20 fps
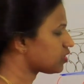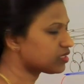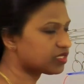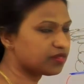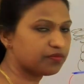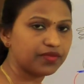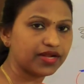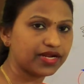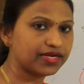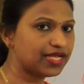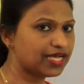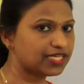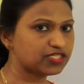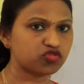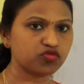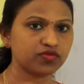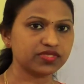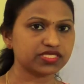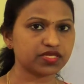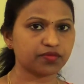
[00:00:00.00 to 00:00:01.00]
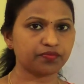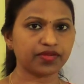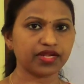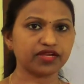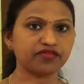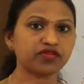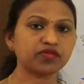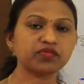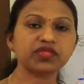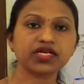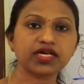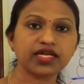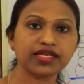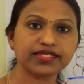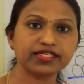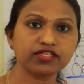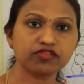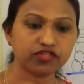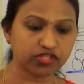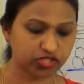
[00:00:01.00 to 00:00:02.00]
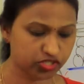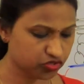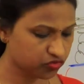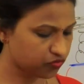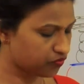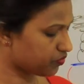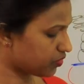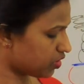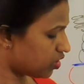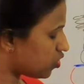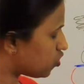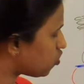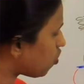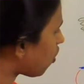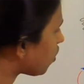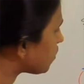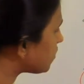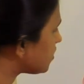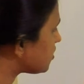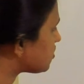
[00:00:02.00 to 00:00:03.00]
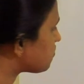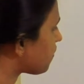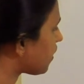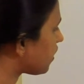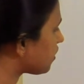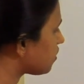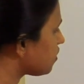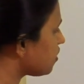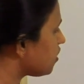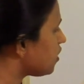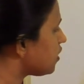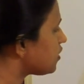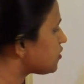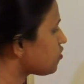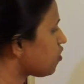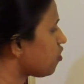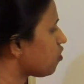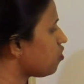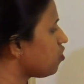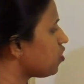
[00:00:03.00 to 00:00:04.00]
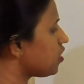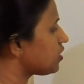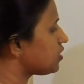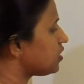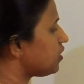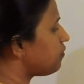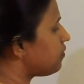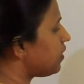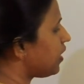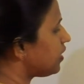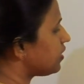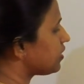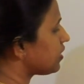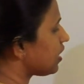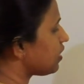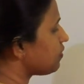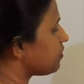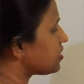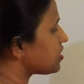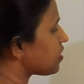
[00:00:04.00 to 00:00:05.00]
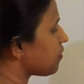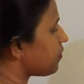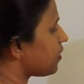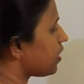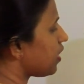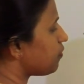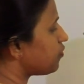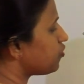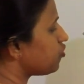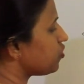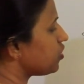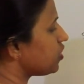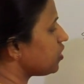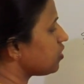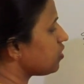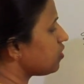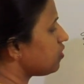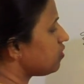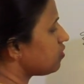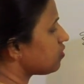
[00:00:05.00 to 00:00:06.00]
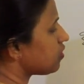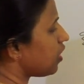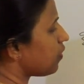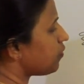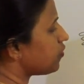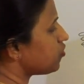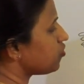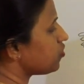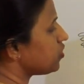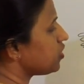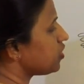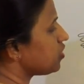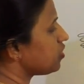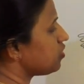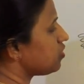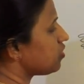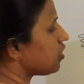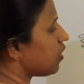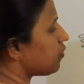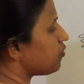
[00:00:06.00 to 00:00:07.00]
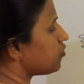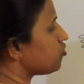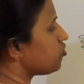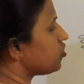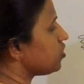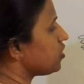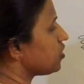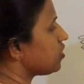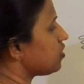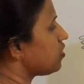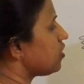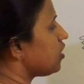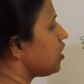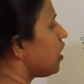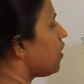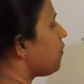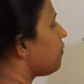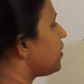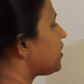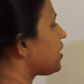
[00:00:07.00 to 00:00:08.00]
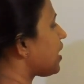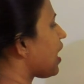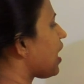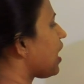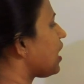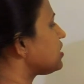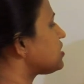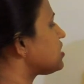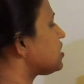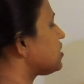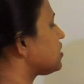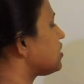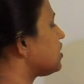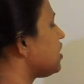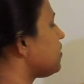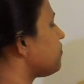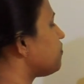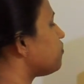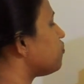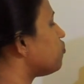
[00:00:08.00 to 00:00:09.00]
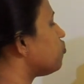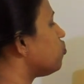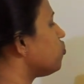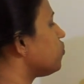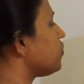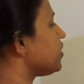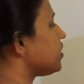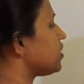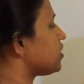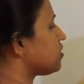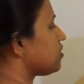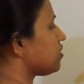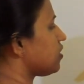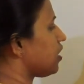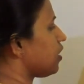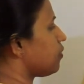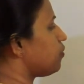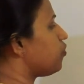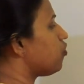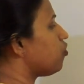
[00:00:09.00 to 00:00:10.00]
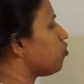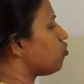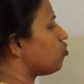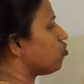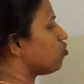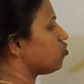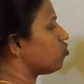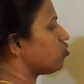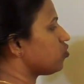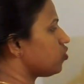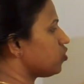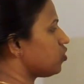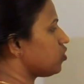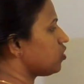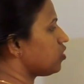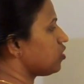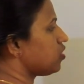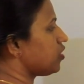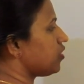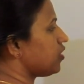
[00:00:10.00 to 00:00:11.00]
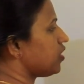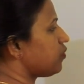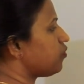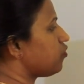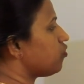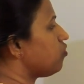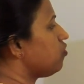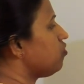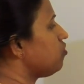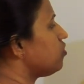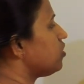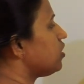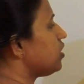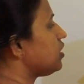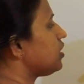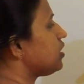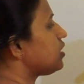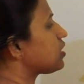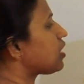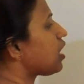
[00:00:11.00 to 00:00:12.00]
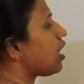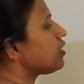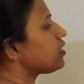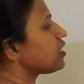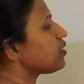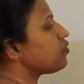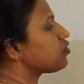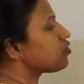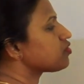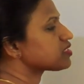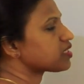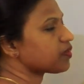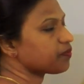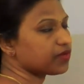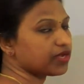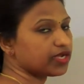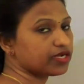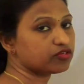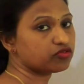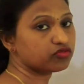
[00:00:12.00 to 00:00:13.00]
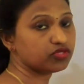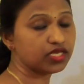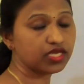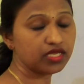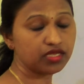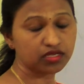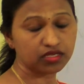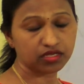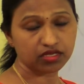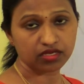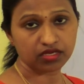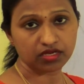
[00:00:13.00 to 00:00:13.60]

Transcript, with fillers: The blood has to be supplied from the connective tissue to all this part. So the blood can be supplied up to here, up to here, up to here. But as it keep moving above, above, it can't able to supply to the